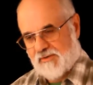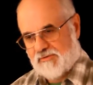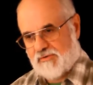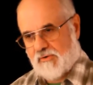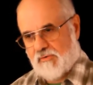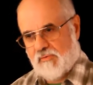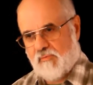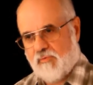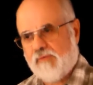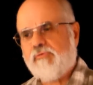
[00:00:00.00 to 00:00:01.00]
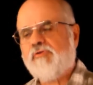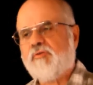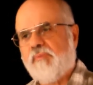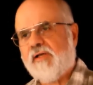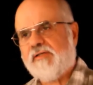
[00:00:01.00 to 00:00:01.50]
So
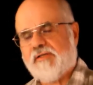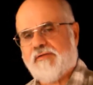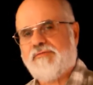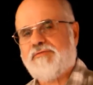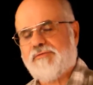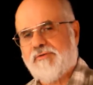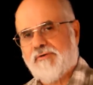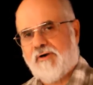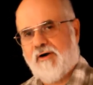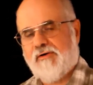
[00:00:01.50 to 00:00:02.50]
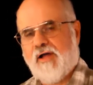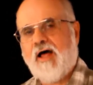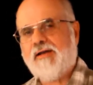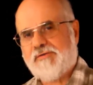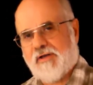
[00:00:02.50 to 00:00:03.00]
retrospectives are
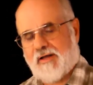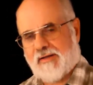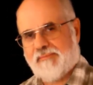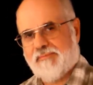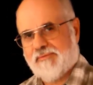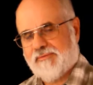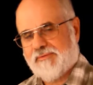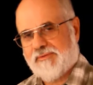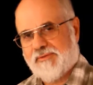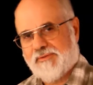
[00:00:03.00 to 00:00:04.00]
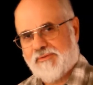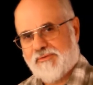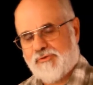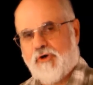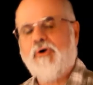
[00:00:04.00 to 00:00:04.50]
not a time
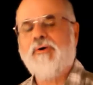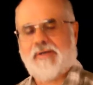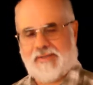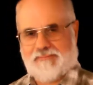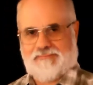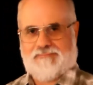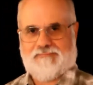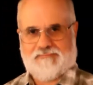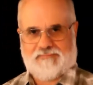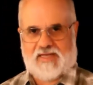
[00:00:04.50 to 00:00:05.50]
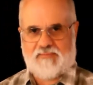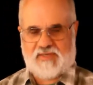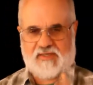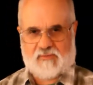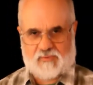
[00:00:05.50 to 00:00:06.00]
to hurry and
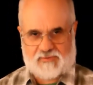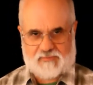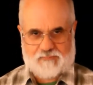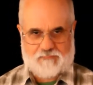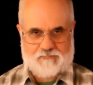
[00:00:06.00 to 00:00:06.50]
be done with it.